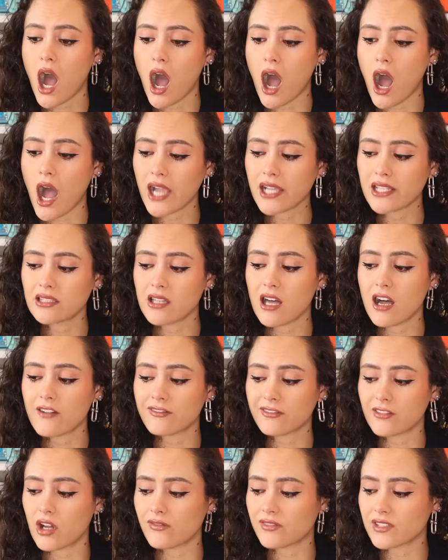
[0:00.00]
I
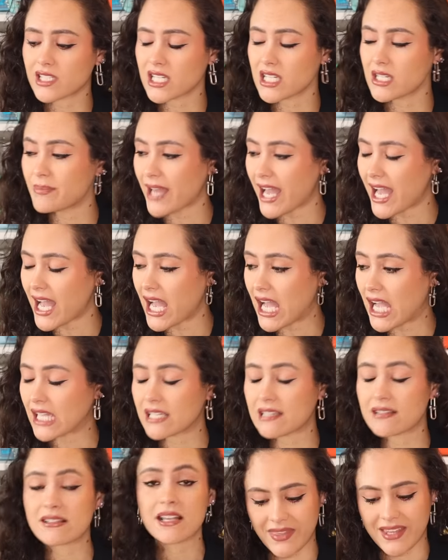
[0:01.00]
love novelty
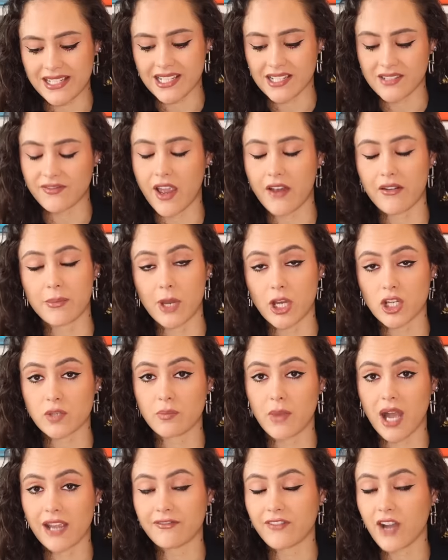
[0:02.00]
bags, and this is very much
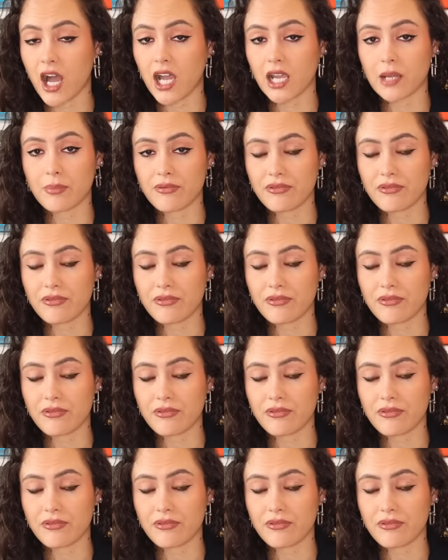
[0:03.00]
my vibe,